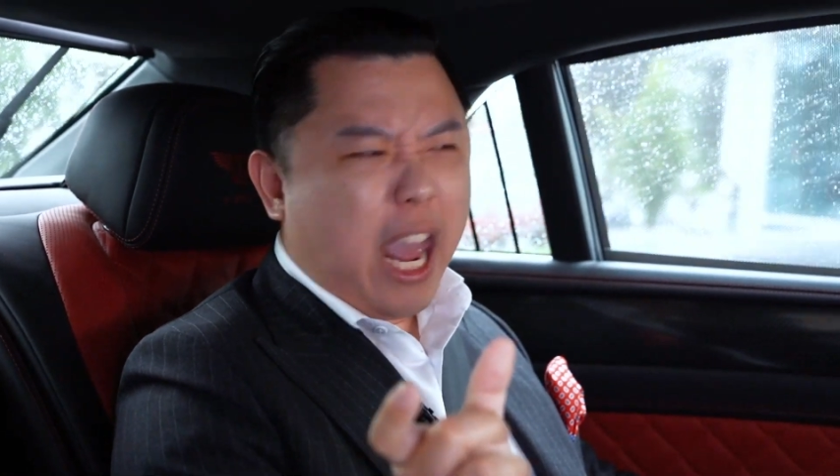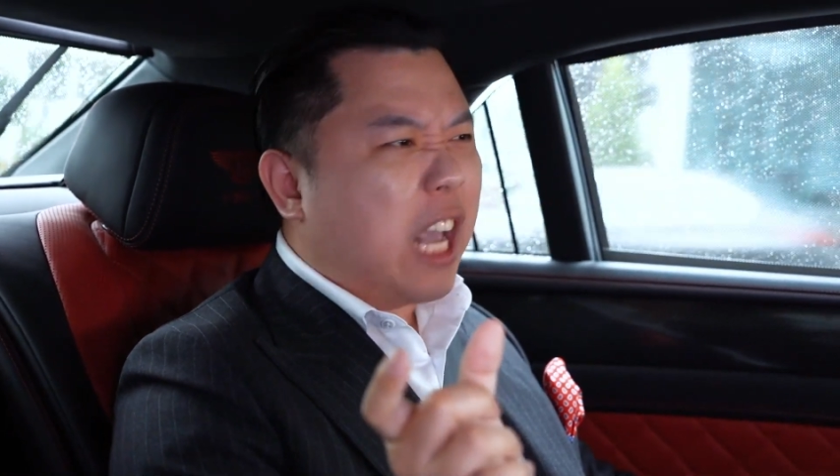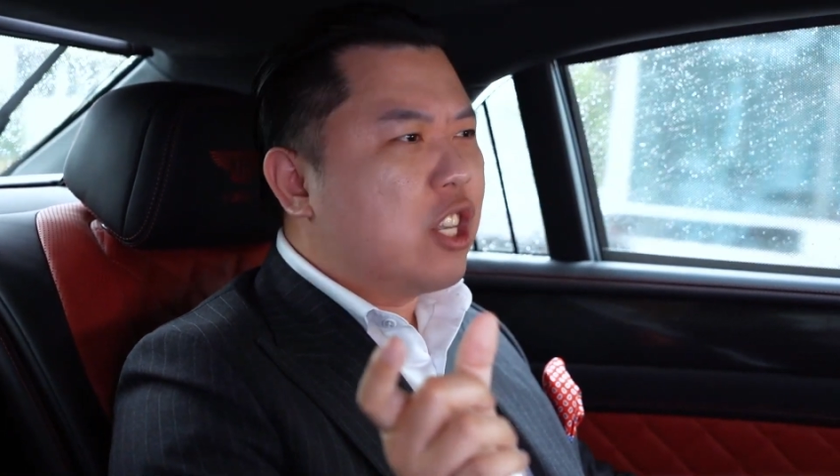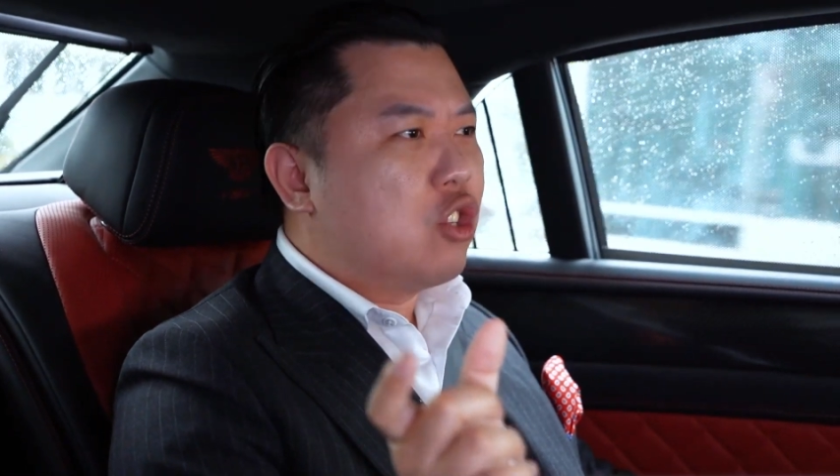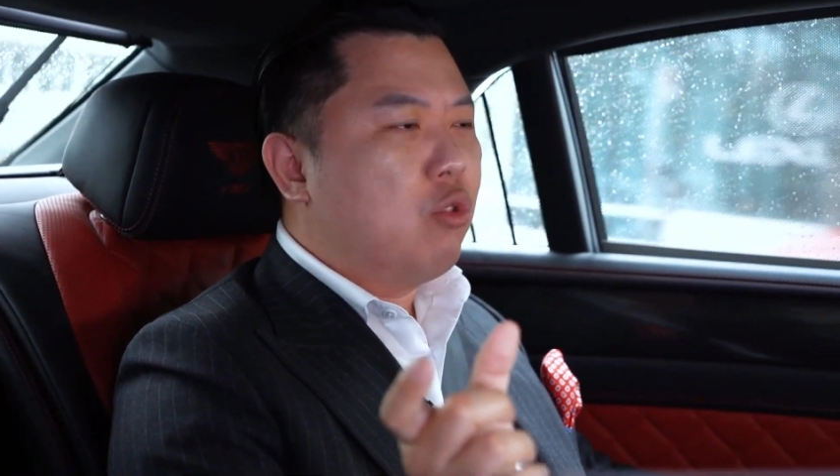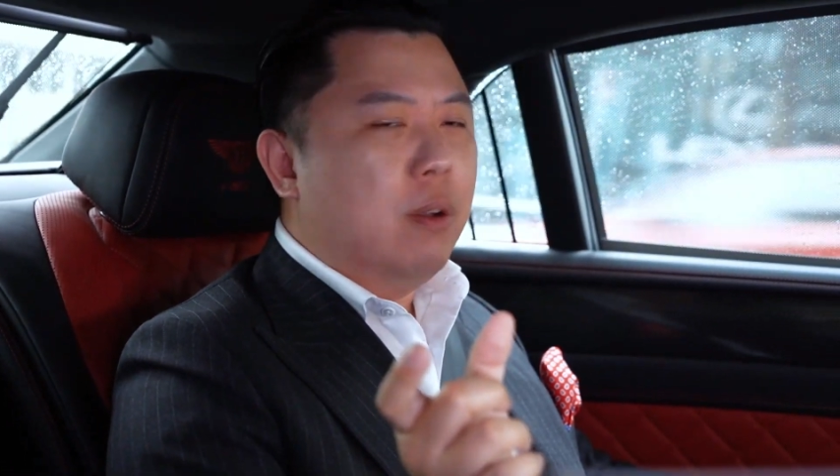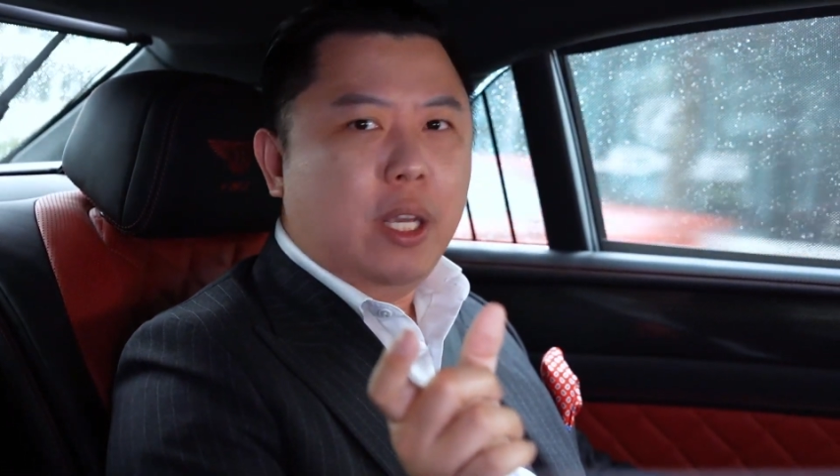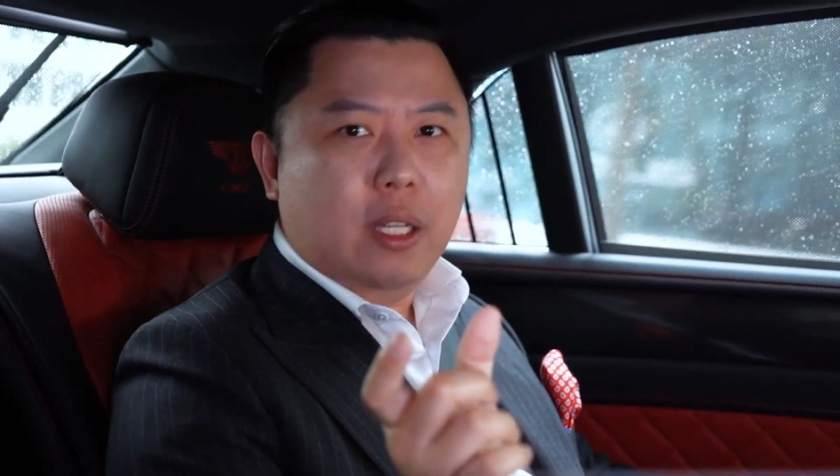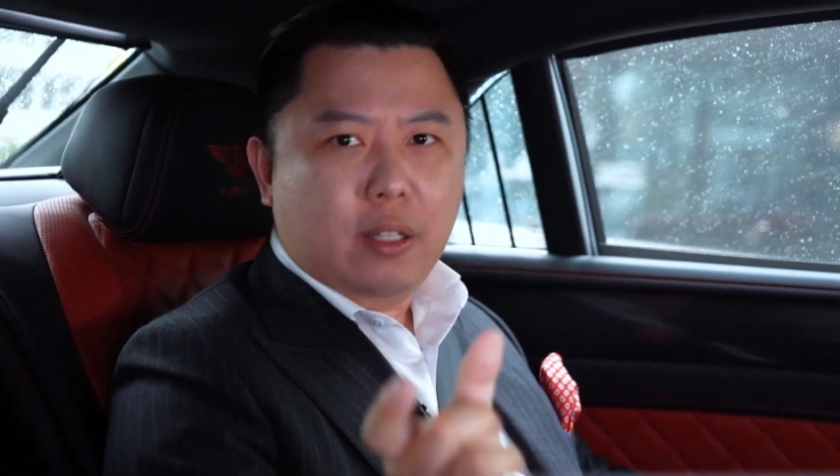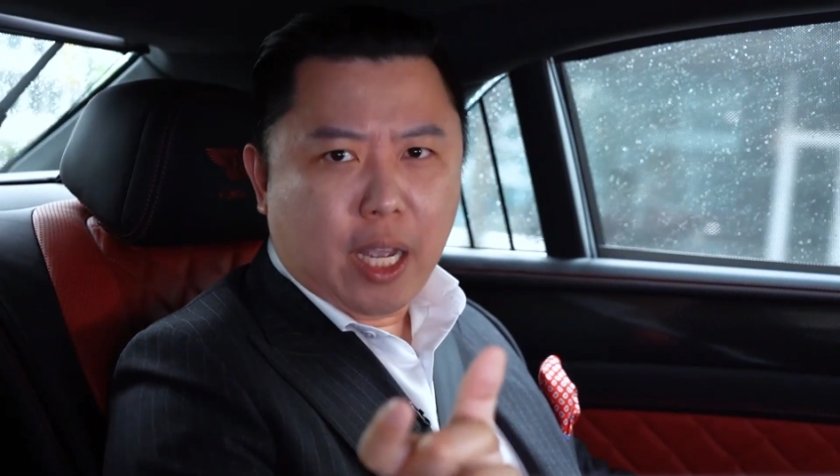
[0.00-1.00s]

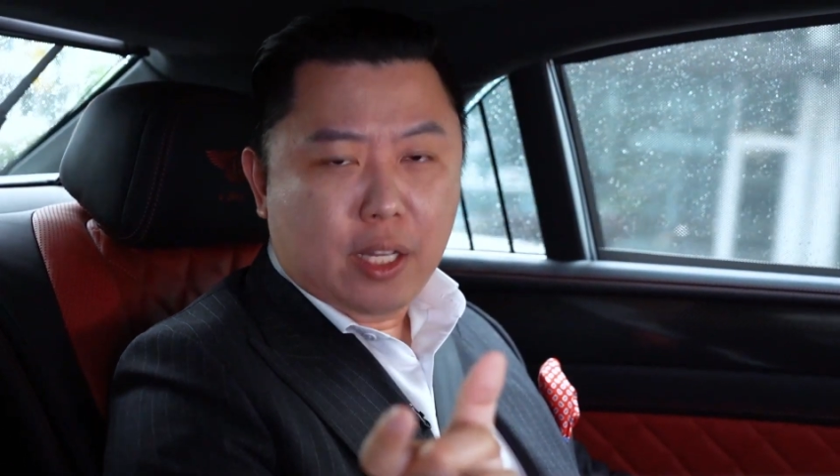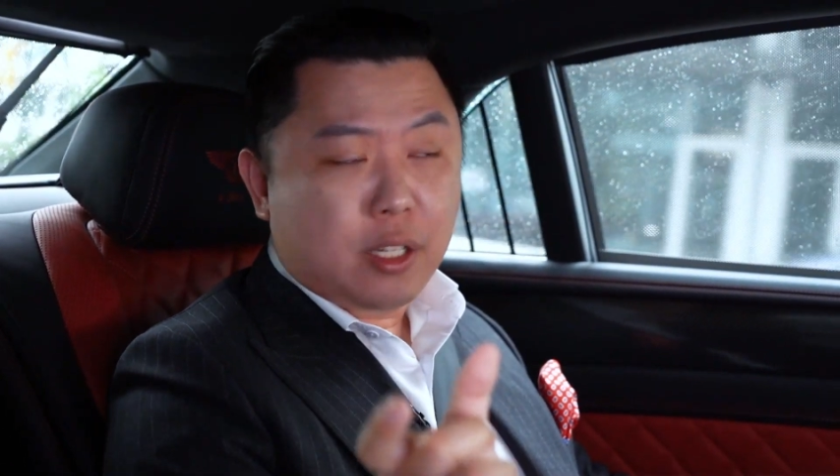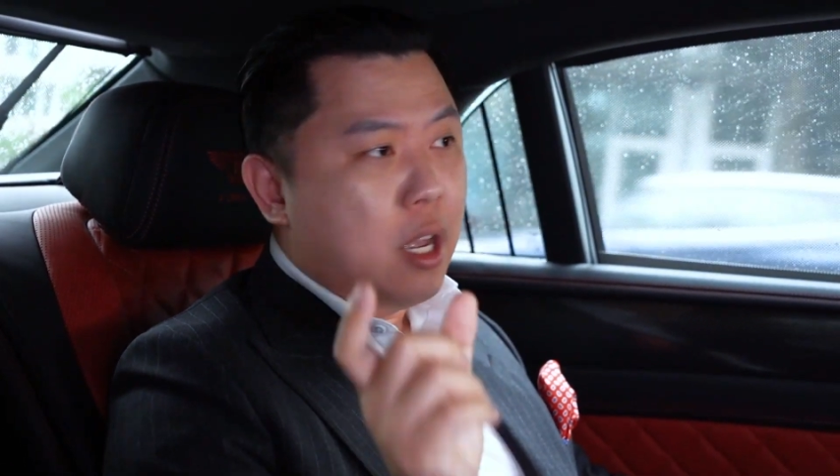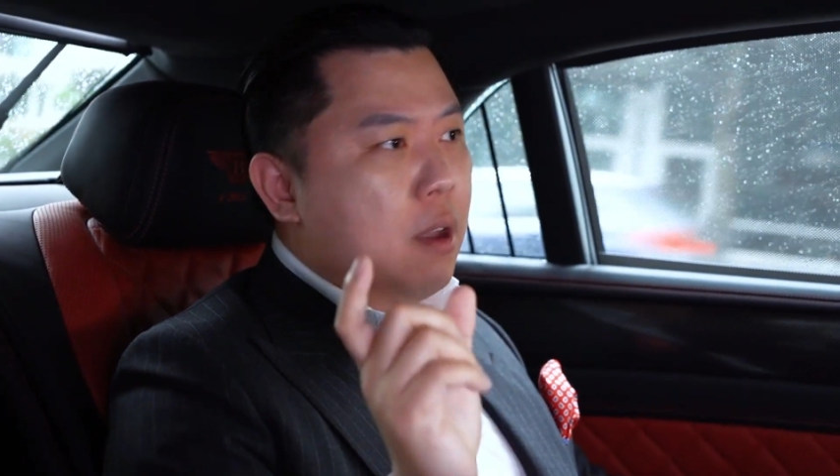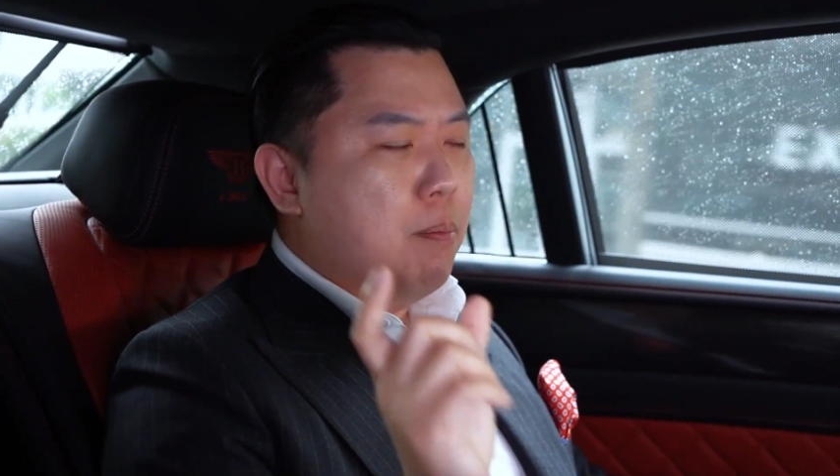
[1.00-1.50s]
extremely intense.